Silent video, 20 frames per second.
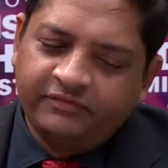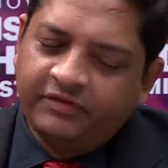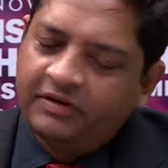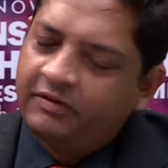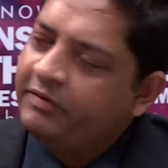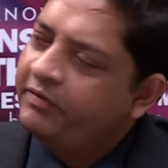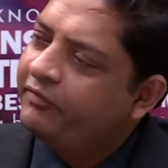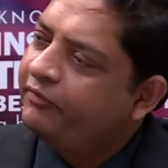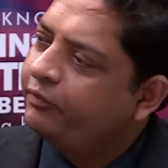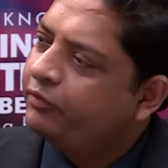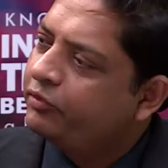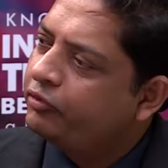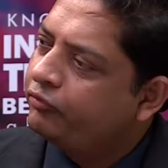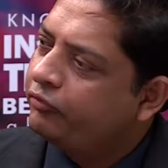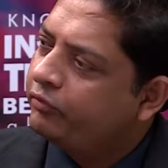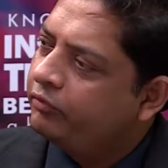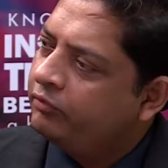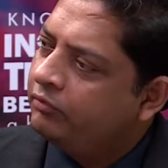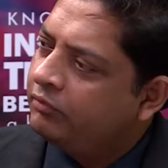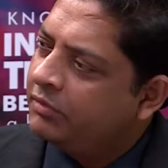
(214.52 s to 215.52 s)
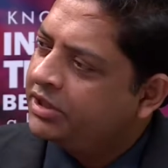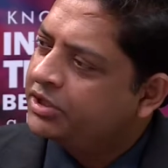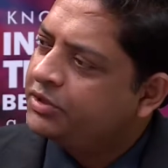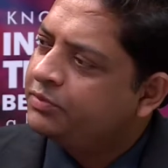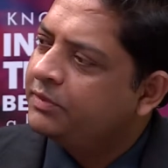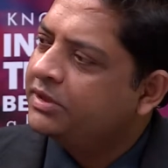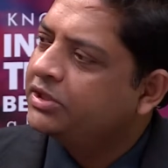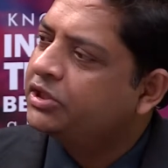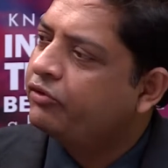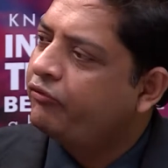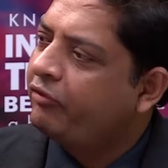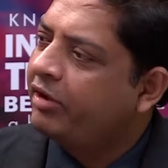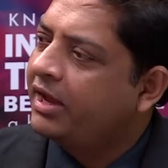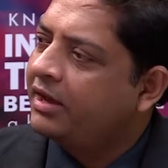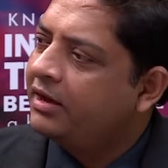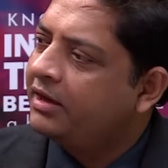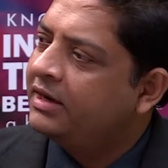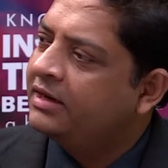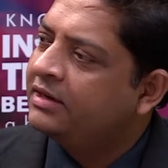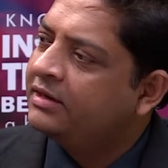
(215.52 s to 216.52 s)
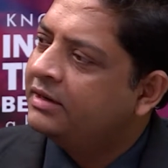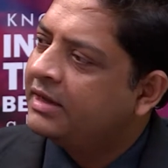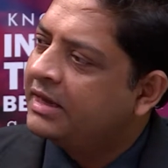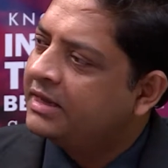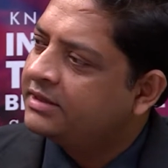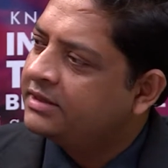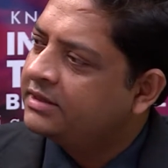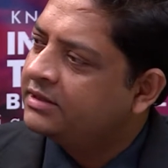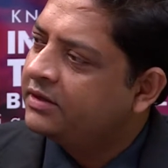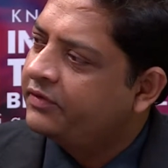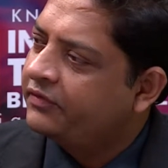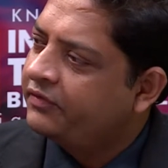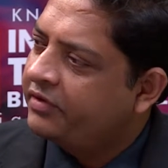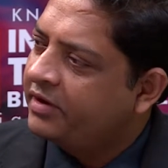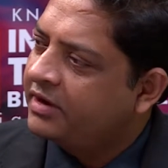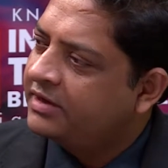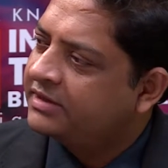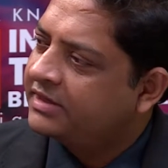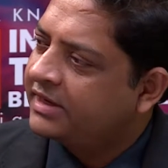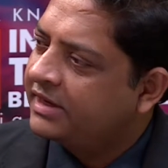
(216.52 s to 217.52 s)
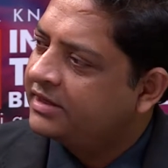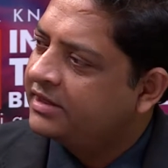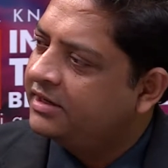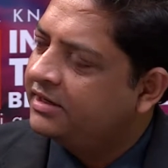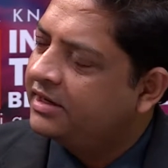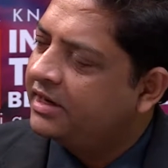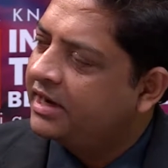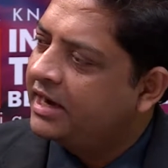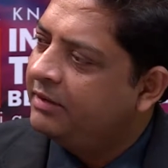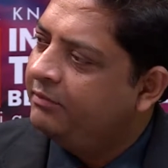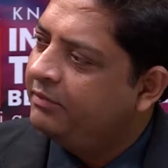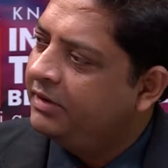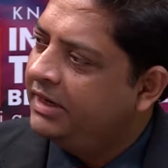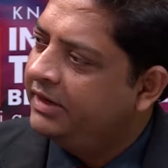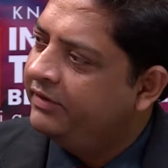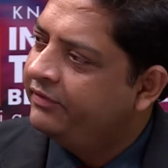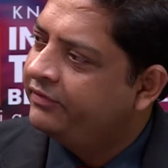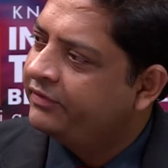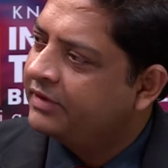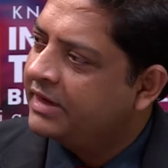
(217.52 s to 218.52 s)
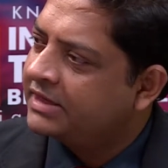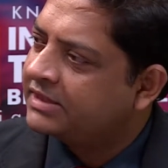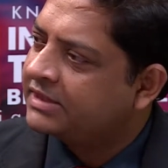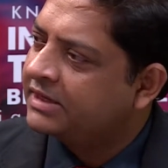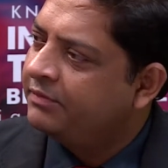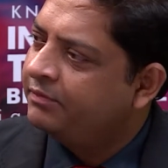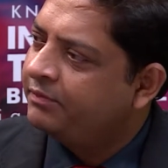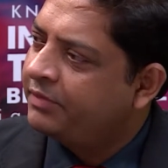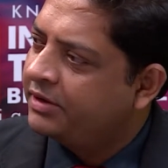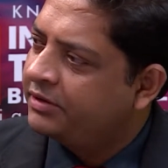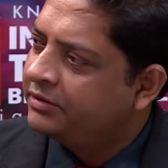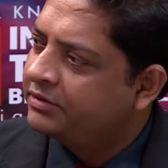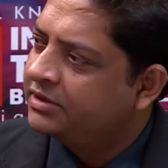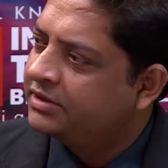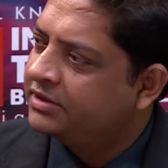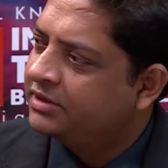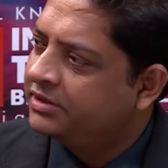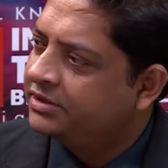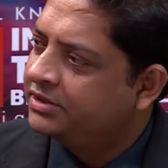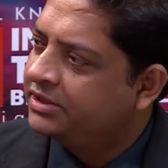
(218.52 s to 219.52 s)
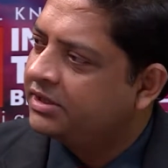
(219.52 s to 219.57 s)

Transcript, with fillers: will be much much quicker in cases of transcatheter, I believe, as compared to the surgical.